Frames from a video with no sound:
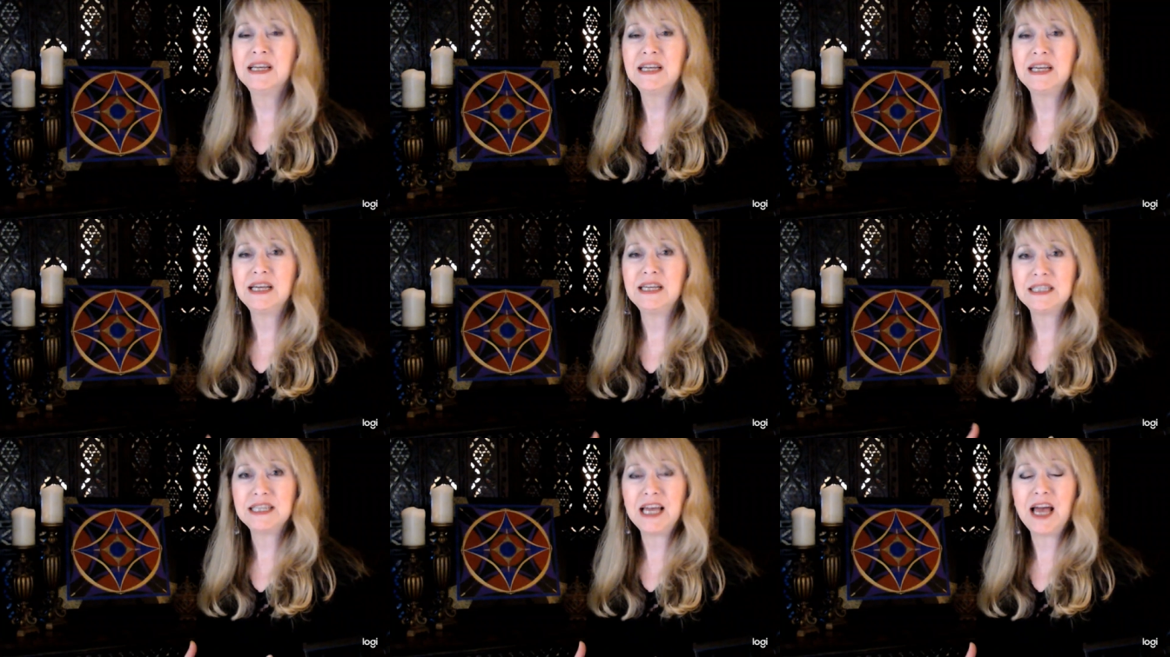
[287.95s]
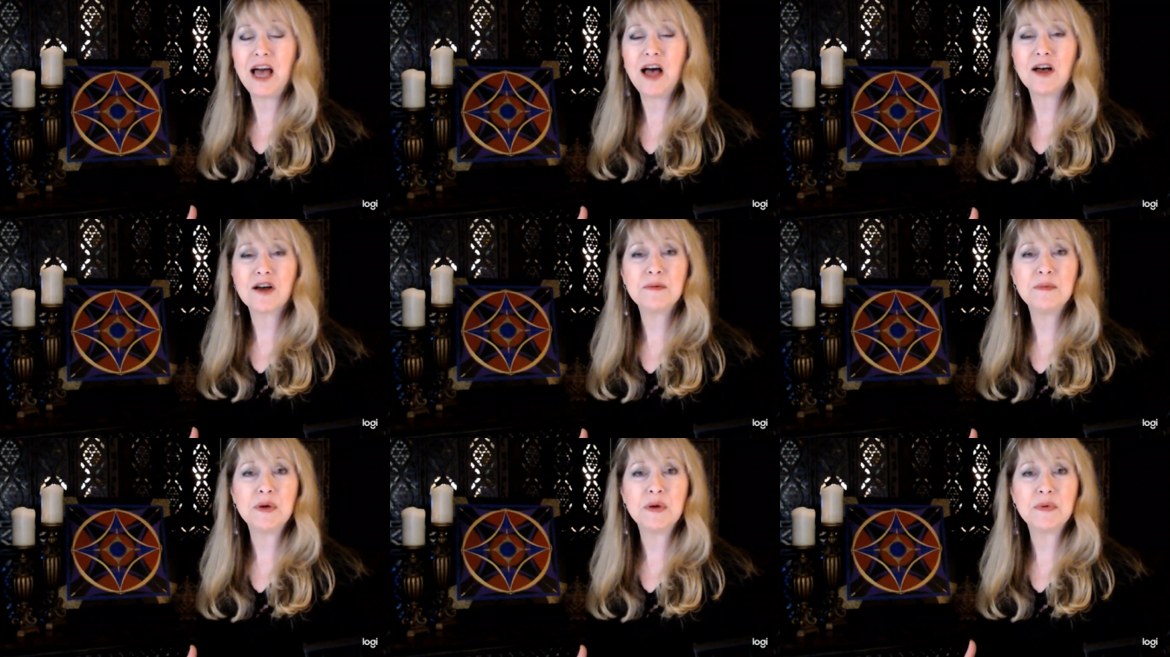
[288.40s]
It's the
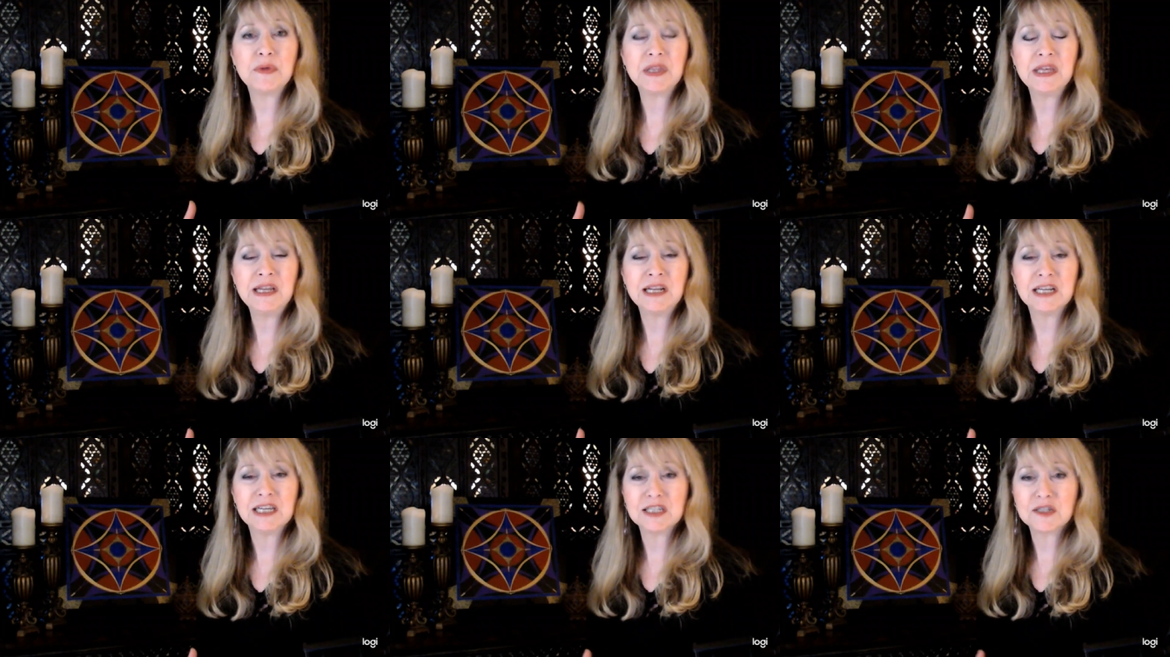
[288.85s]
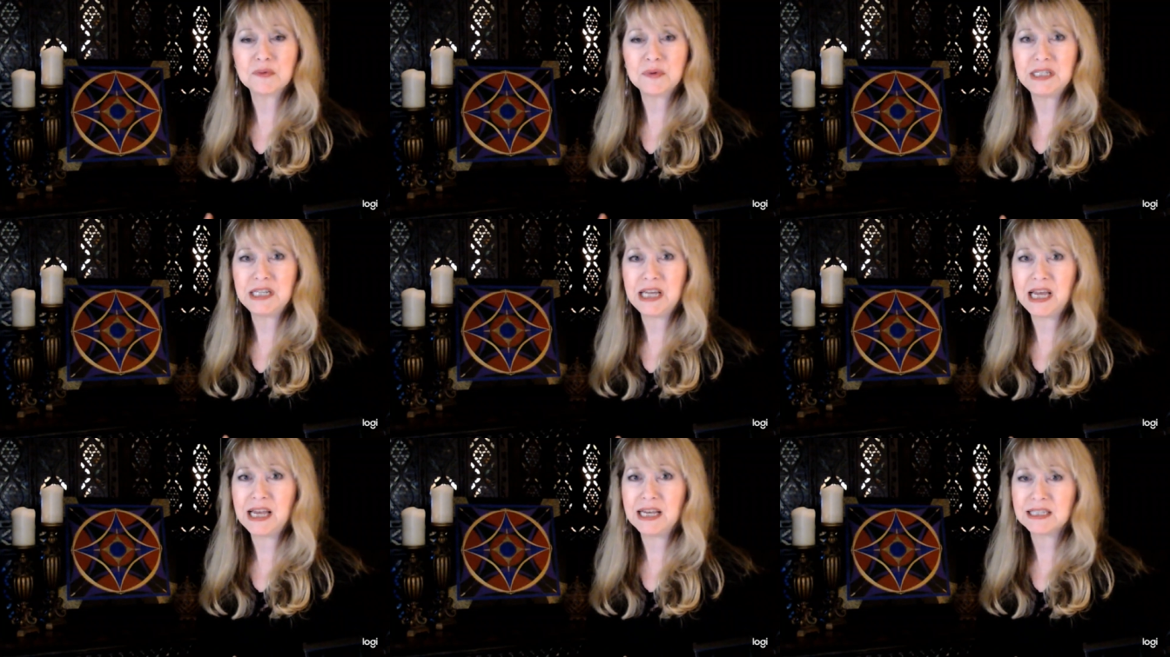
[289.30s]
alchemy within us. We
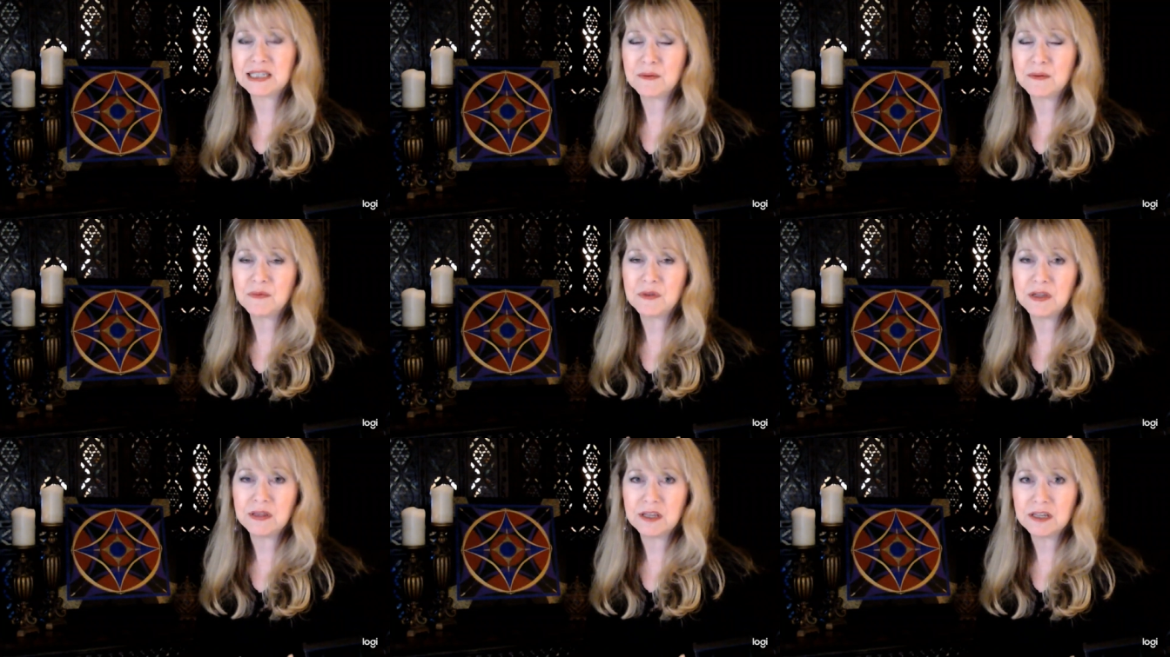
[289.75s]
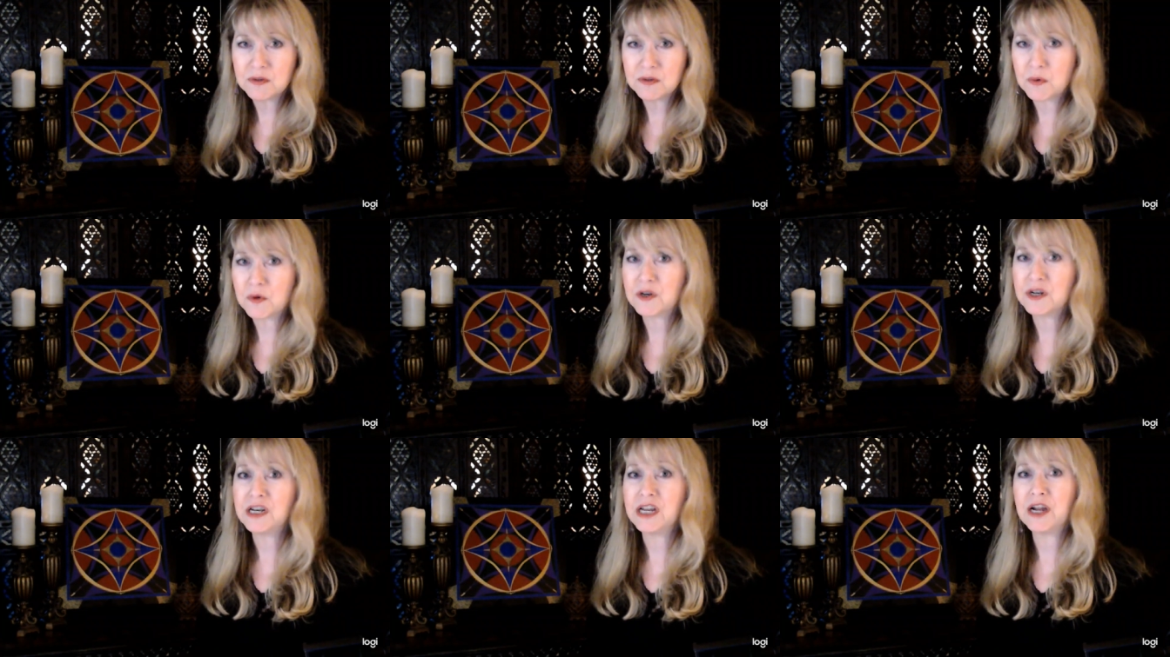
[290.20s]
take something that's
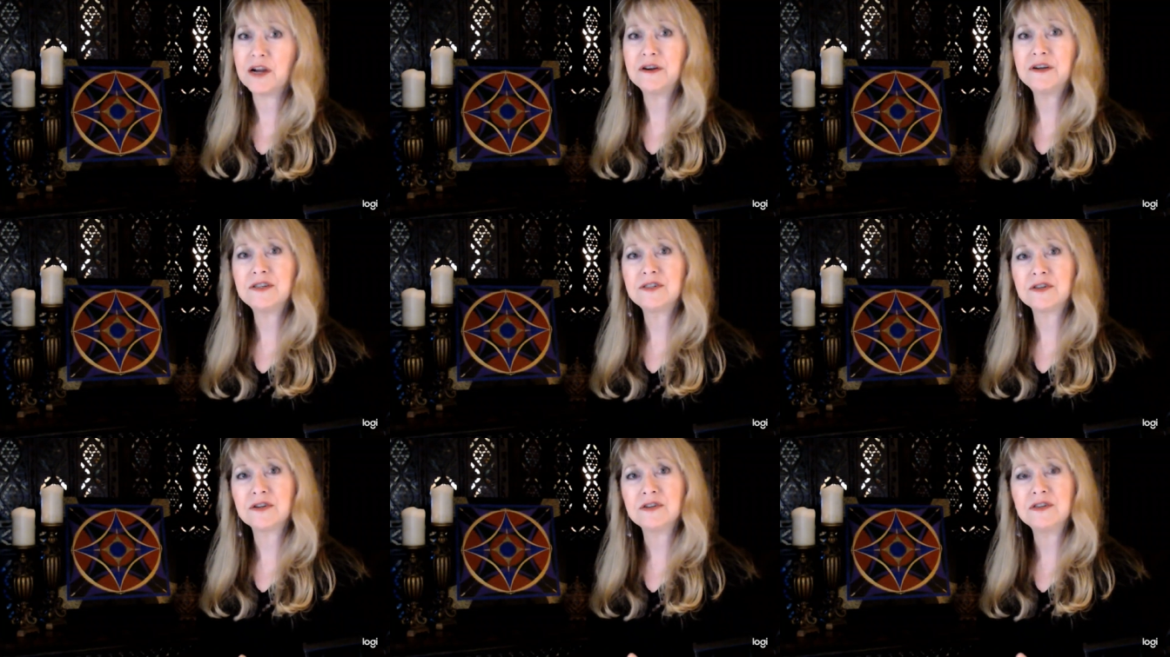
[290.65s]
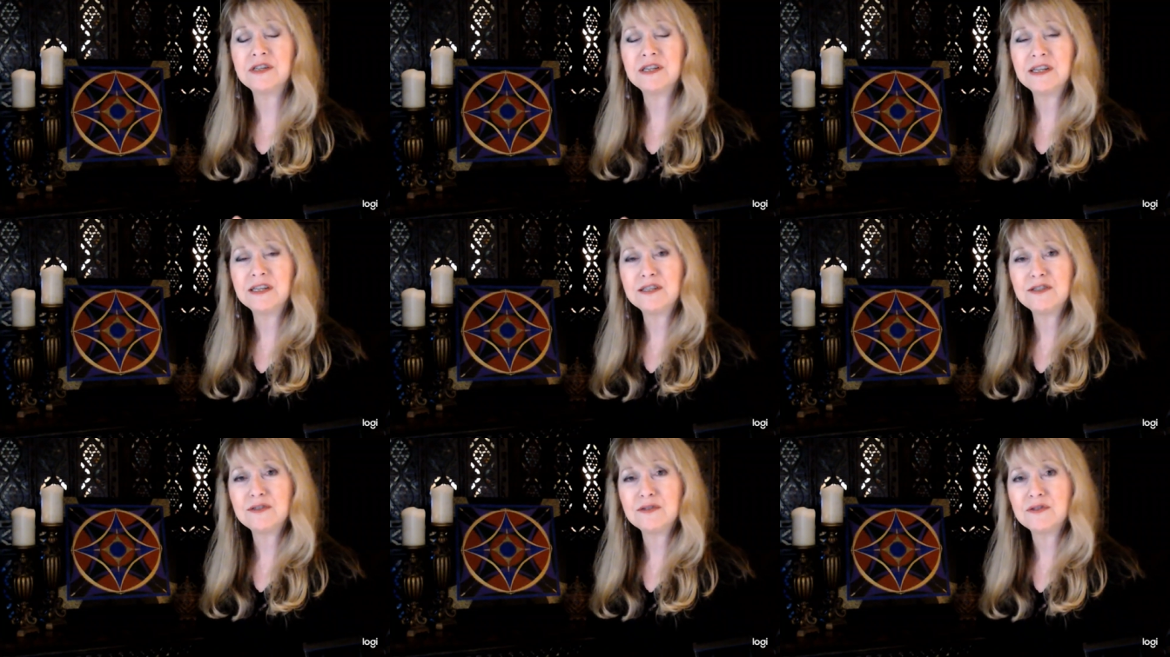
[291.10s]
ordinary, turn it
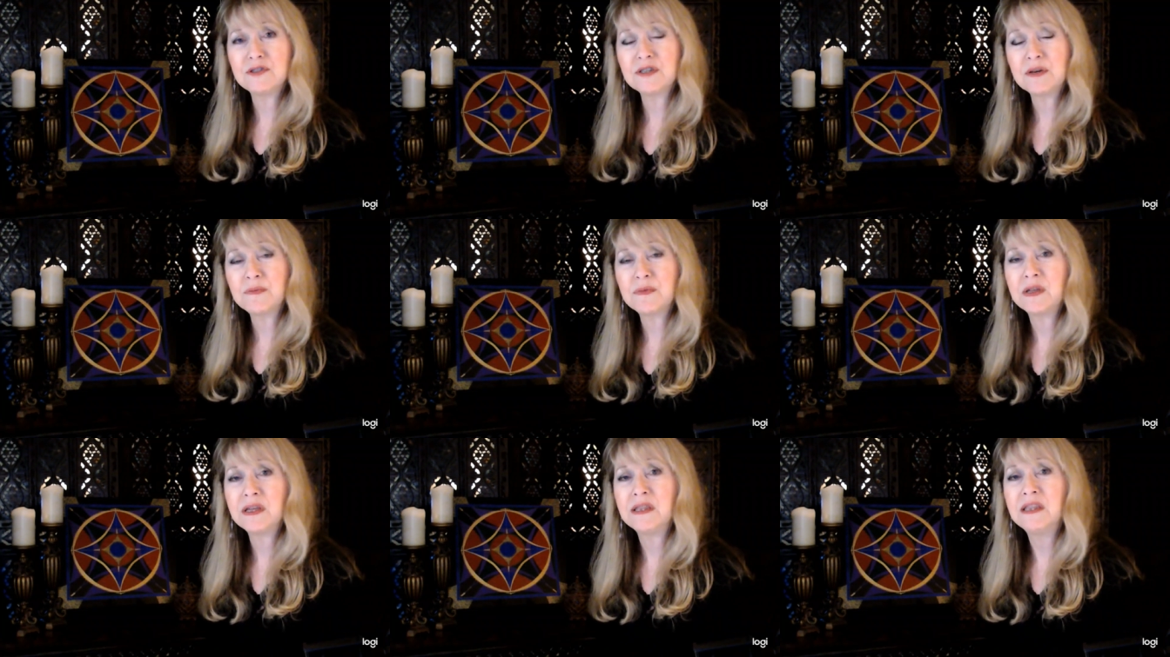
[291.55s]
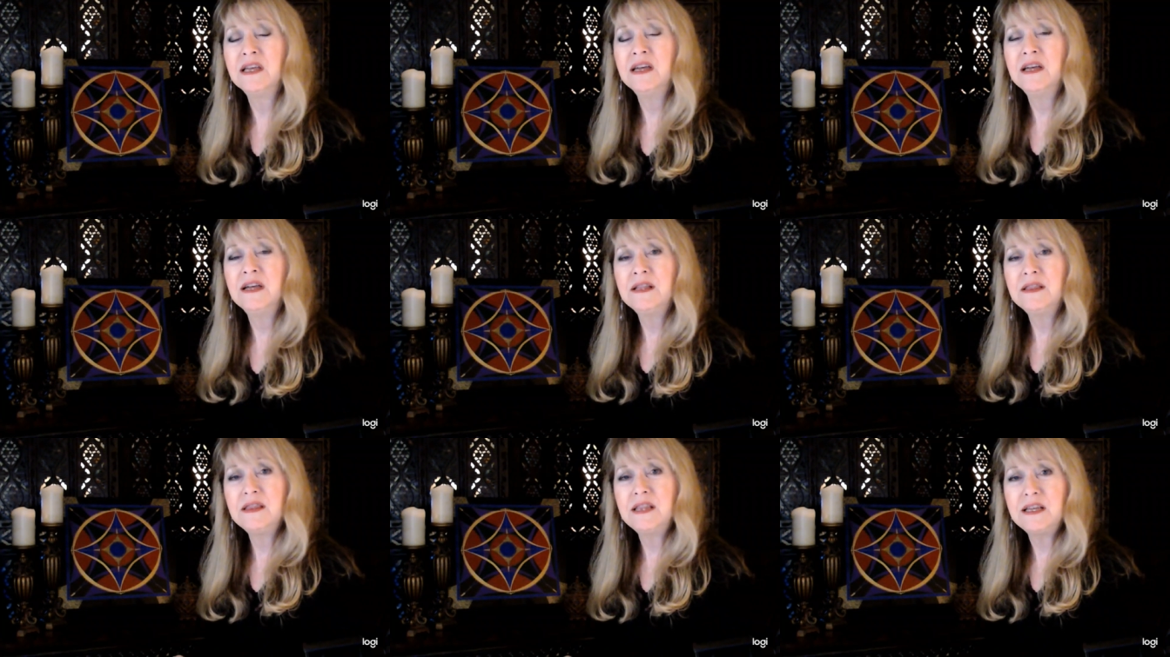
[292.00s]
into something
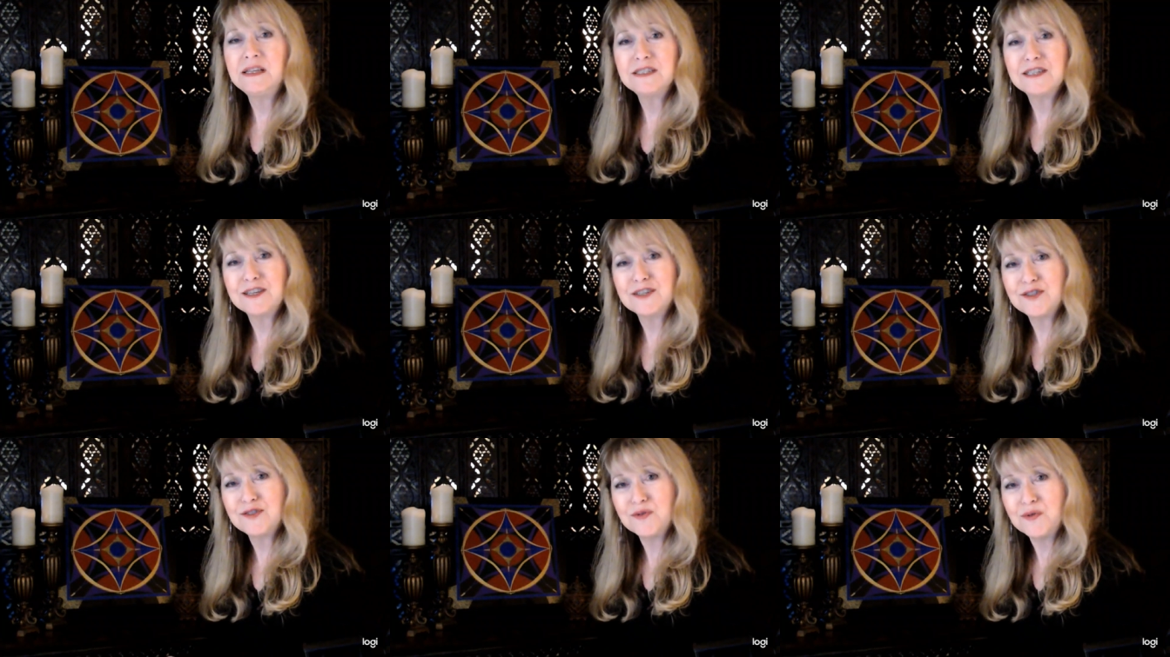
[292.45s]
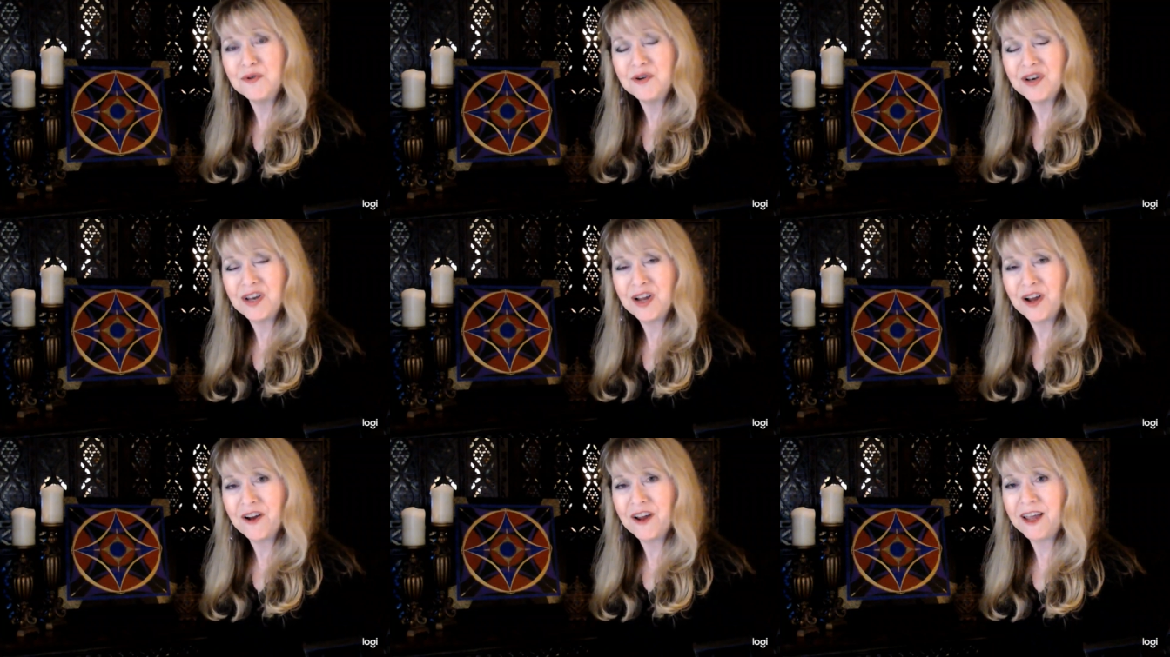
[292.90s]
that's
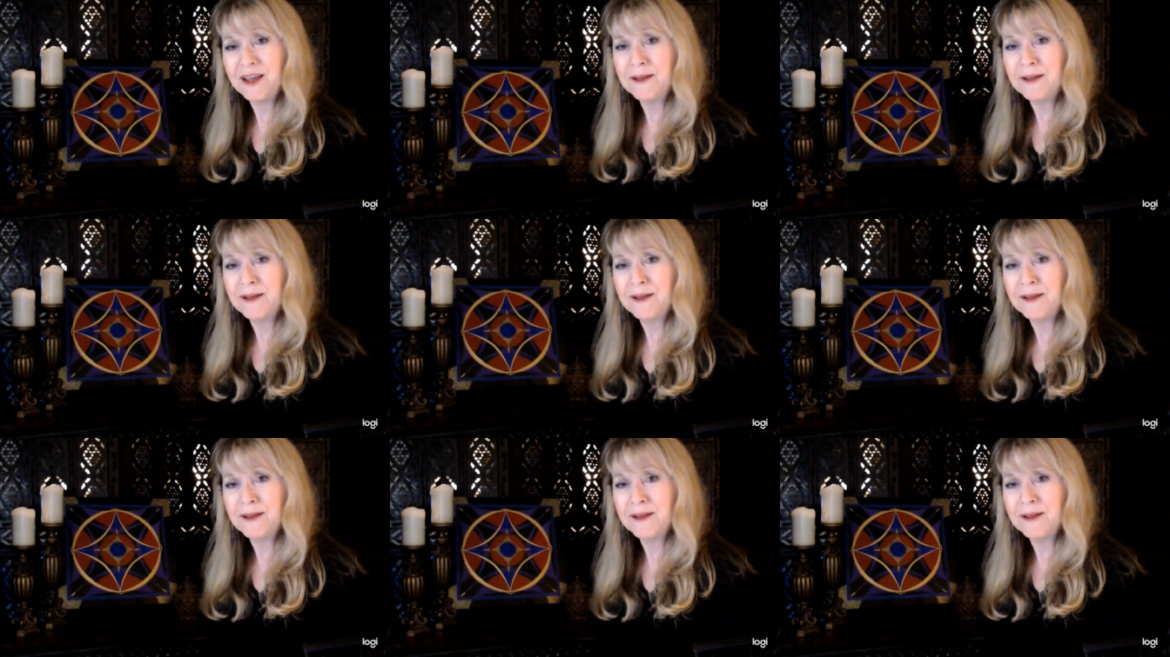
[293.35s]
extraordinary.